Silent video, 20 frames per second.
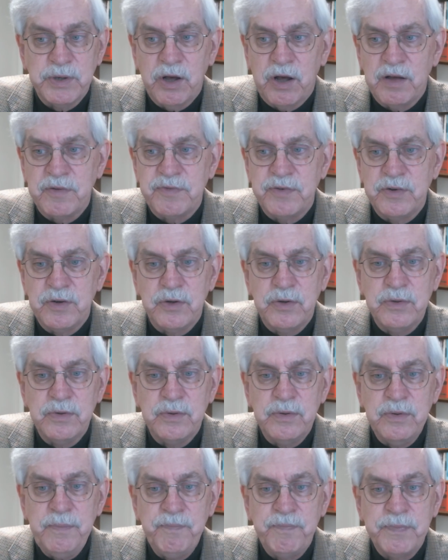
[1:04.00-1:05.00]
often
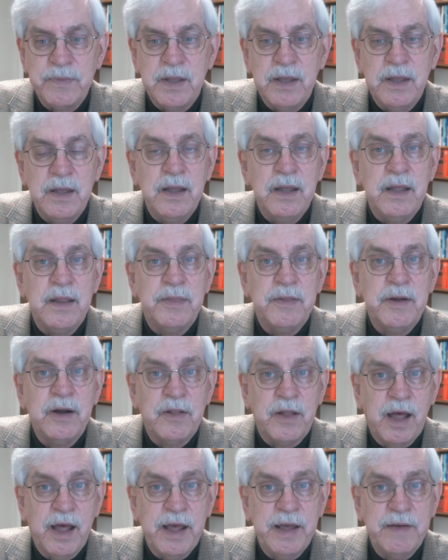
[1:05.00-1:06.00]
do, their
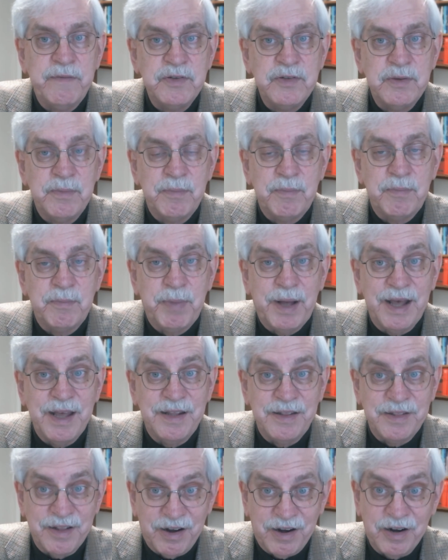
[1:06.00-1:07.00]
lives, by
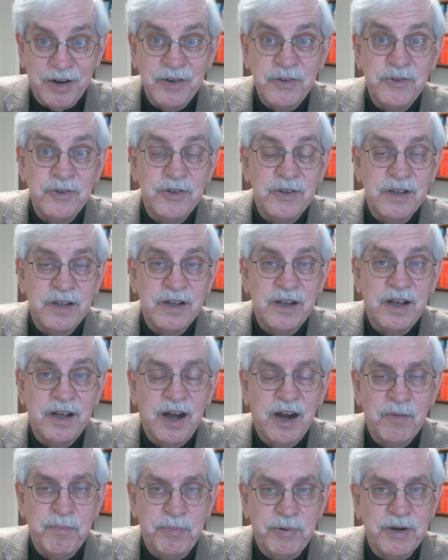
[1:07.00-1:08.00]
and large,
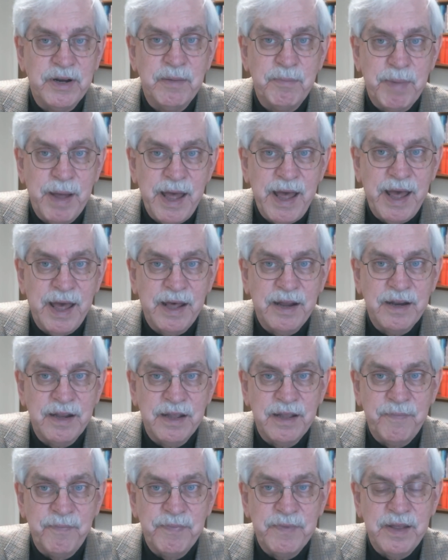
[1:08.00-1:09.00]
are pretty bad
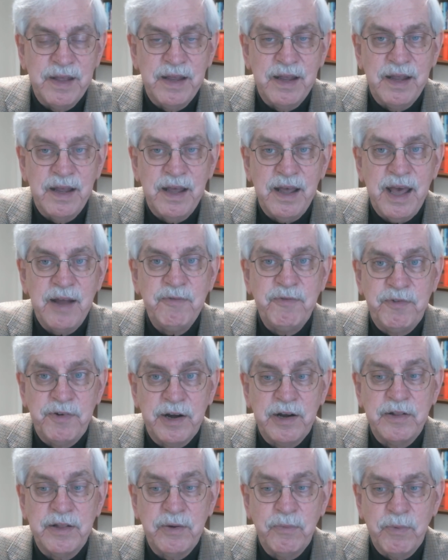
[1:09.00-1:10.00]
and
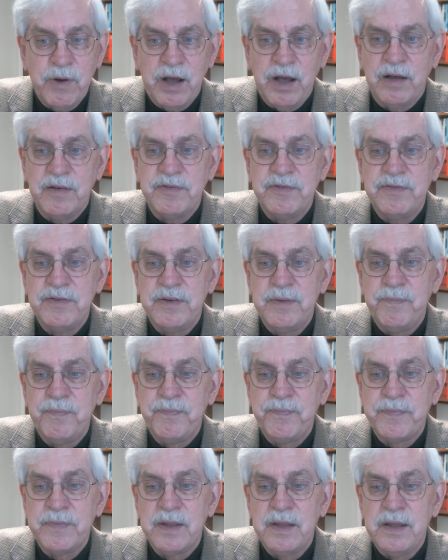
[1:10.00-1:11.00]
fairly rough.
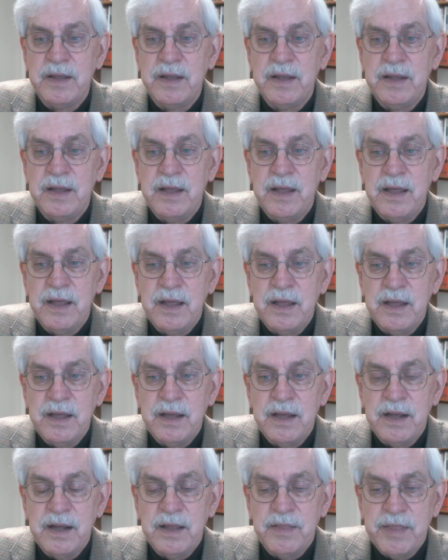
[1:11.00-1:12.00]

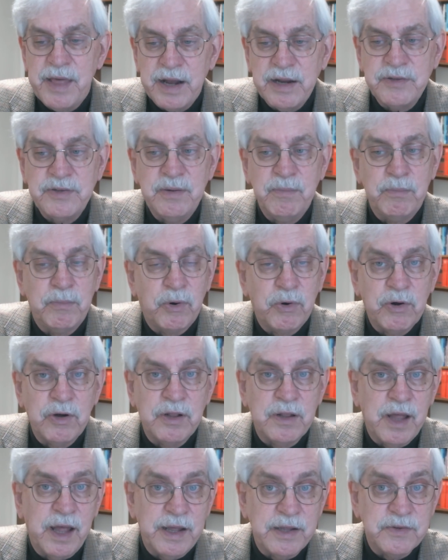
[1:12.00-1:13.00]
That isn't
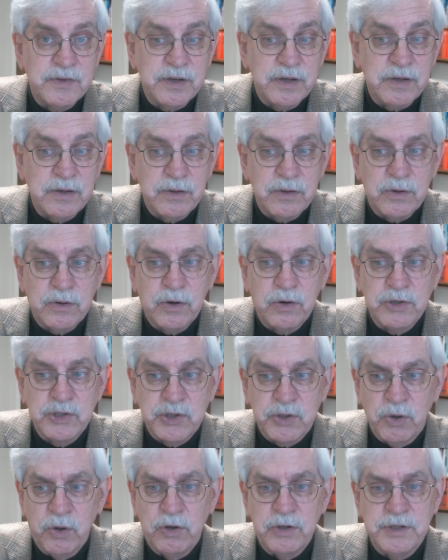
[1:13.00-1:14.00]
moralizing or
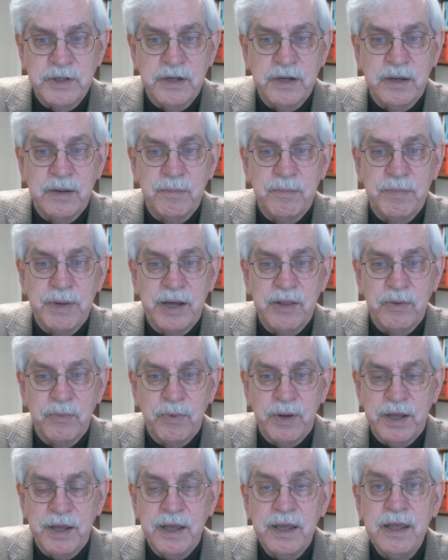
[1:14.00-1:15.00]
scolding, by the
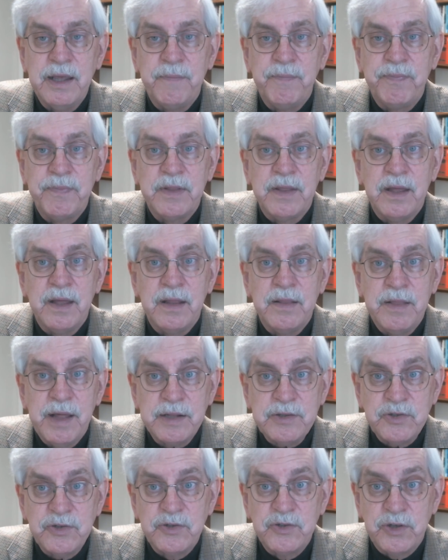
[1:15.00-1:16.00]
way.
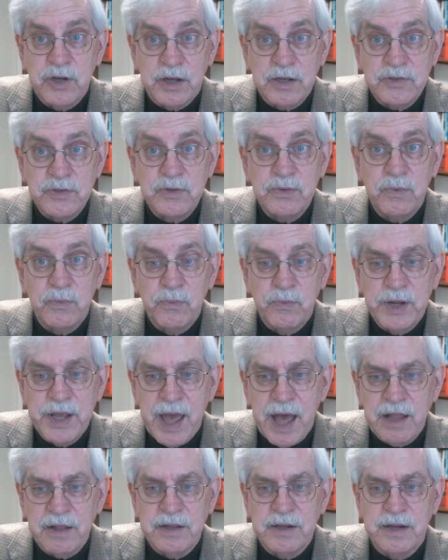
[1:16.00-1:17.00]
That's just
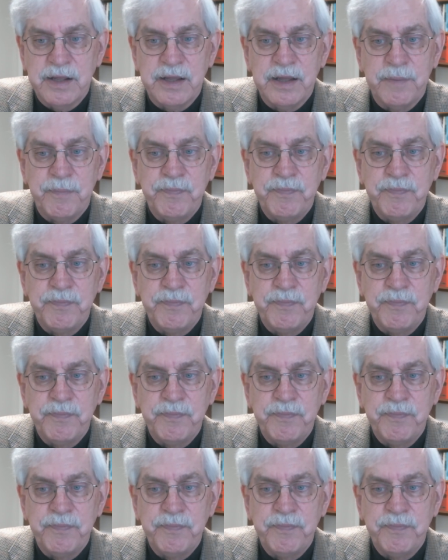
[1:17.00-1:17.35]
reality.